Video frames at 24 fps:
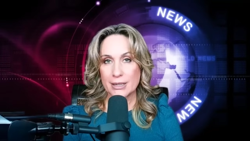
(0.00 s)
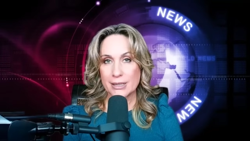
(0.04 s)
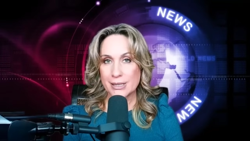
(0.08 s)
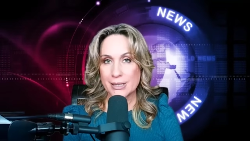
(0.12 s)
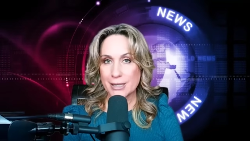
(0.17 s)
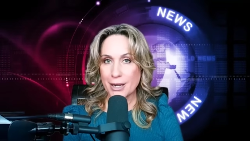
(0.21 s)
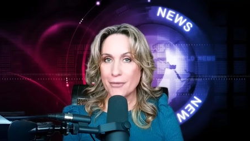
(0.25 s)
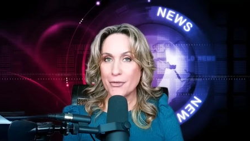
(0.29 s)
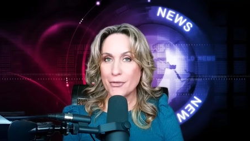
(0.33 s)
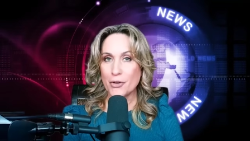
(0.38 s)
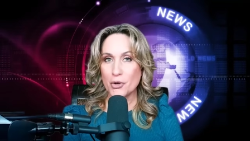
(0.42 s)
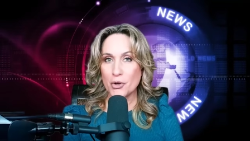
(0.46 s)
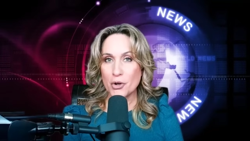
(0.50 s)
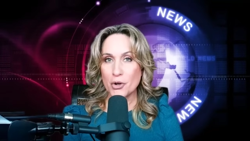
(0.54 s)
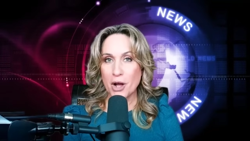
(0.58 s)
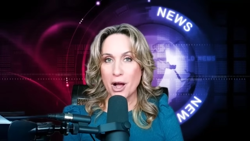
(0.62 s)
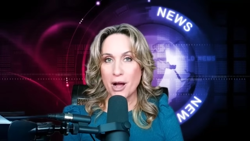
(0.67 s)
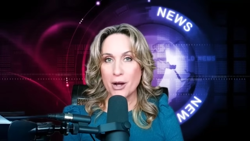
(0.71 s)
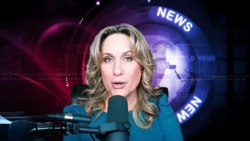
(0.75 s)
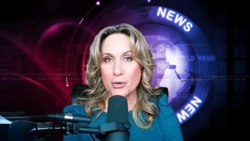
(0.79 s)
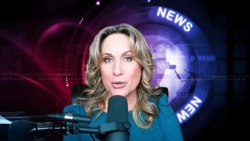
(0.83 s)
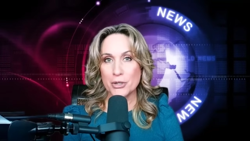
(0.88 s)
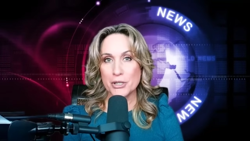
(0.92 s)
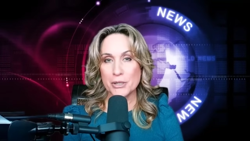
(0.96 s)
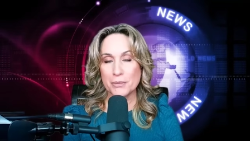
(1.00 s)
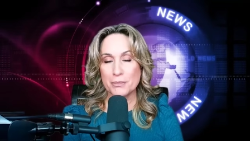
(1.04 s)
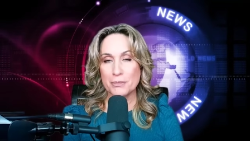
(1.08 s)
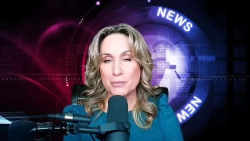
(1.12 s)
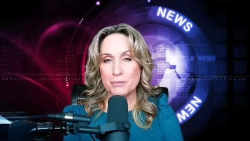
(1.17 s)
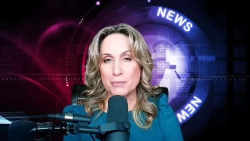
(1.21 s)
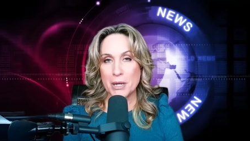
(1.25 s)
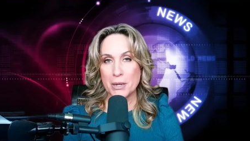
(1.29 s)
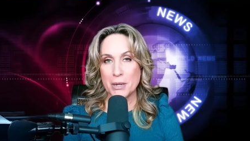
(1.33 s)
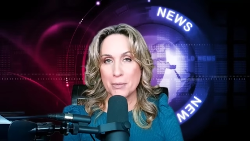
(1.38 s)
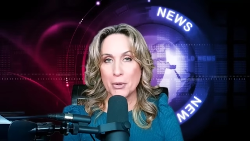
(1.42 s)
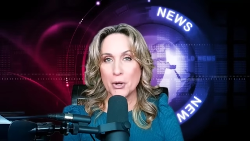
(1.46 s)
several Congress
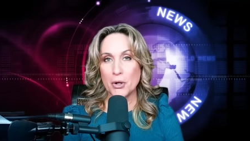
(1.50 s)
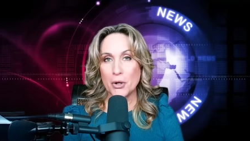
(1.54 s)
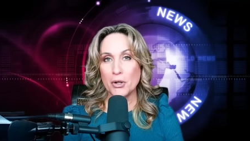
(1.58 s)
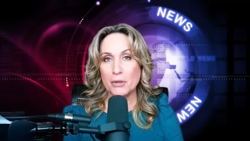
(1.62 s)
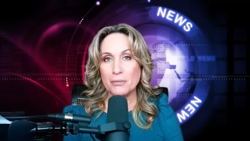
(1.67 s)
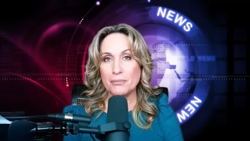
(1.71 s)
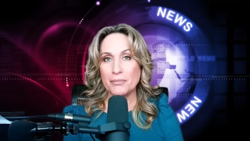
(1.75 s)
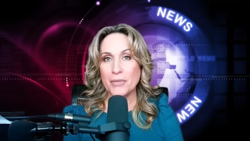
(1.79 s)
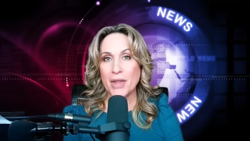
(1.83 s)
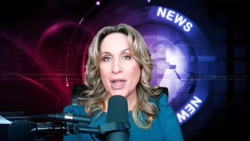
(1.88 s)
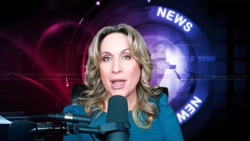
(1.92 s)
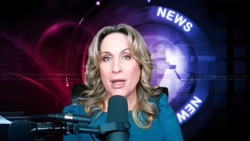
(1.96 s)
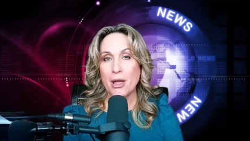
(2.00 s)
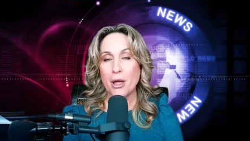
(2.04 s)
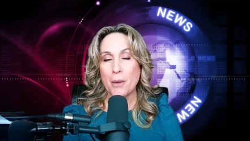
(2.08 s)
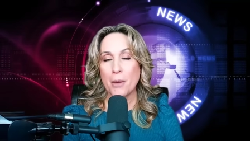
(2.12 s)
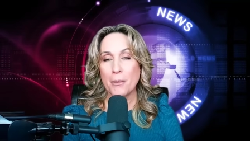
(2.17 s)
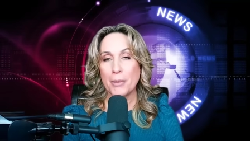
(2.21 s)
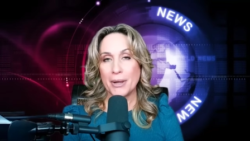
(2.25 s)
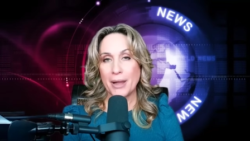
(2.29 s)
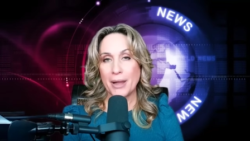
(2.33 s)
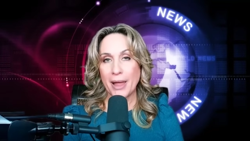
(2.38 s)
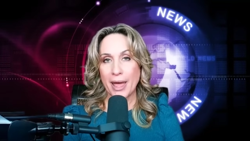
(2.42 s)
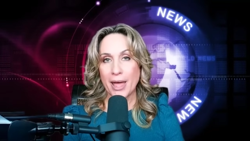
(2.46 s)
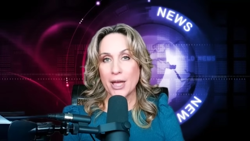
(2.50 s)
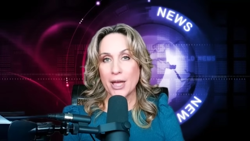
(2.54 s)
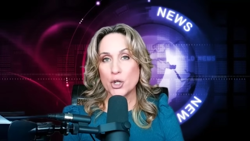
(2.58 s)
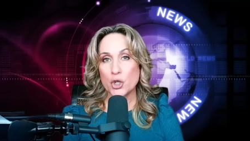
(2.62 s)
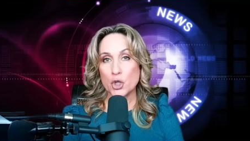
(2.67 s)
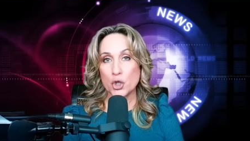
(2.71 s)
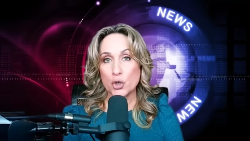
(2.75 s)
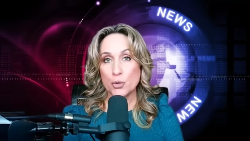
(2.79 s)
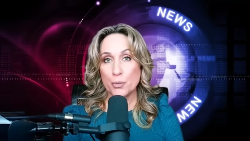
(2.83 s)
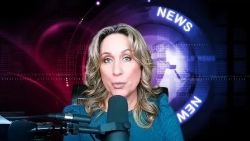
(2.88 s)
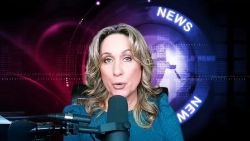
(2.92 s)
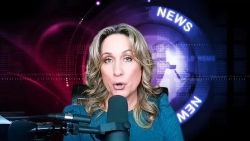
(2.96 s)
people plan
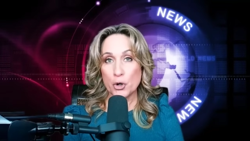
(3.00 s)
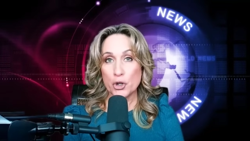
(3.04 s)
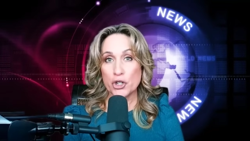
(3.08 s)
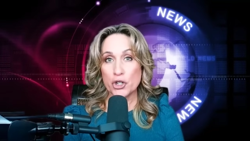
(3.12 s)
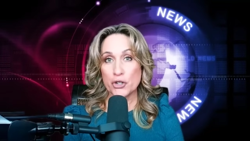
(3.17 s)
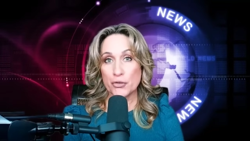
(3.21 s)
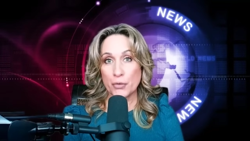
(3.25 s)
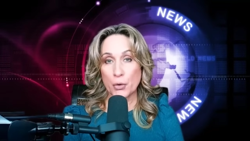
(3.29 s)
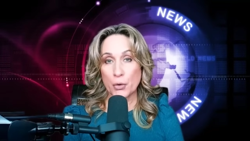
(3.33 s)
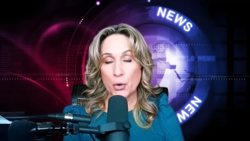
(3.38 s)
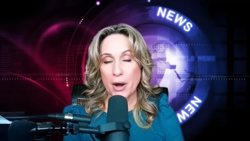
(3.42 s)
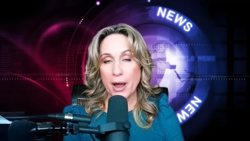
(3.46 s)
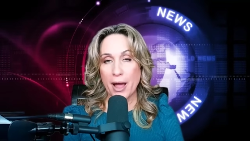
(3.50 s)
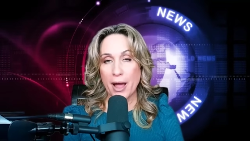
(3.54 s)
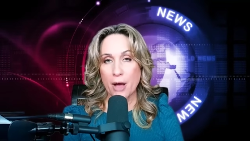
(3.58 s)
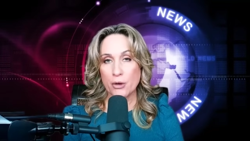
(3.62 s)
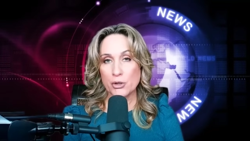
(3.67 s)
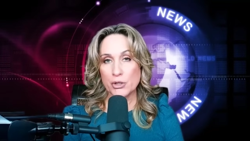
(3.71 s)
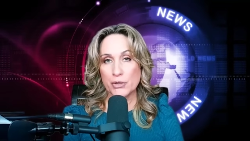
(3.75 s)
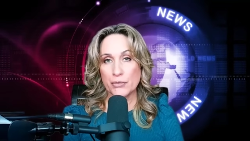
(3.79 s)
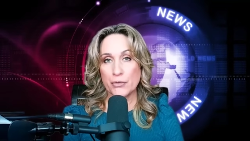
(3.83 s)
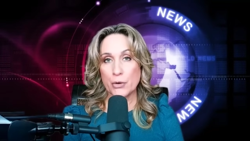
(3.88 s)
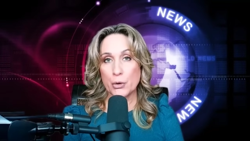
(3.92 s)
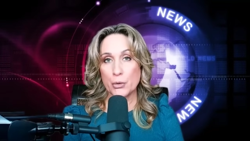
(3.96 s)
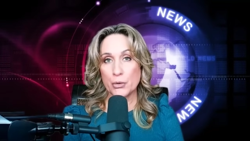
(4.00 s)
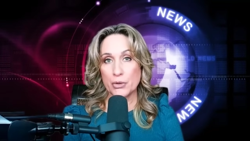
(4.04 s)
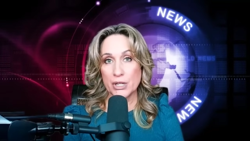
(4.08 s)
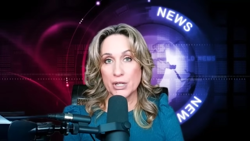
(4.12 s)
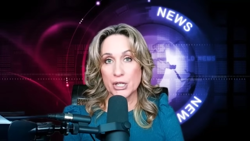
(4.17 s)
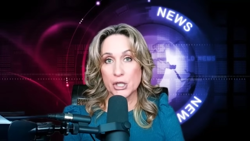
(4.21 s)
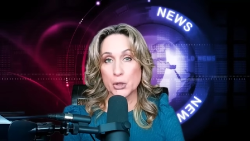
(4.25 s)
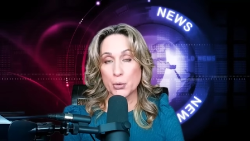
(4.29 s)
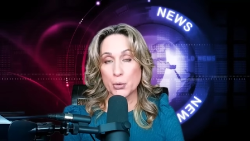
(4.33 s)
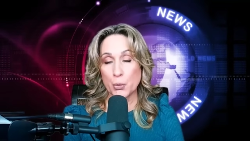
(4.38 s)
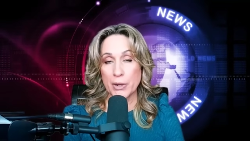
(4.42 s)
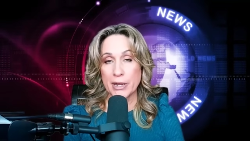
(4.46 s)
to push for a House vote
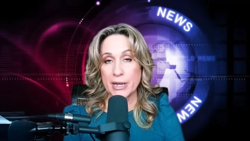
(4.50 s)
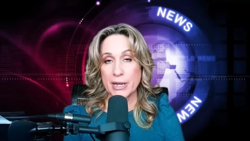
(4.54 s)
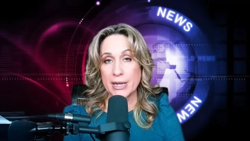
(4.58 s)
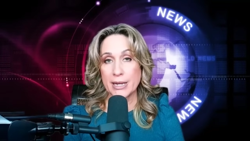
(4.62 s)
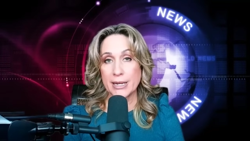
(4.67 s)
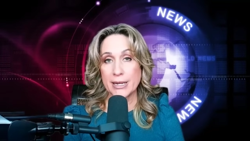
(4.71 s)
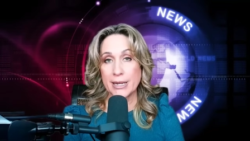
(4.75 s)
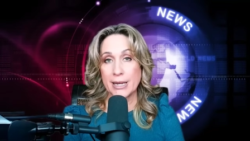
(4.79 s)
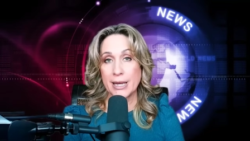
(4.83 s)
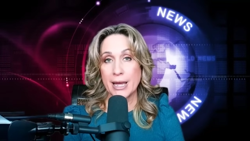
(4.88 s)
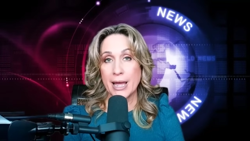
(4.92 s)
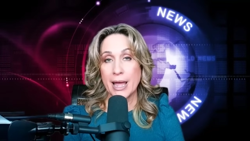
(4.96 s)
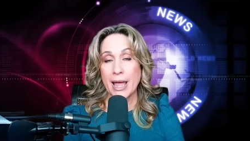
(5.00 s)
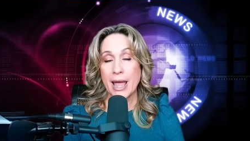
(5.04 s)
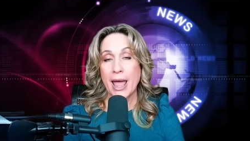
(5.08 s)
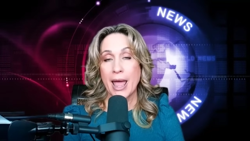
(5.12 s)
this week,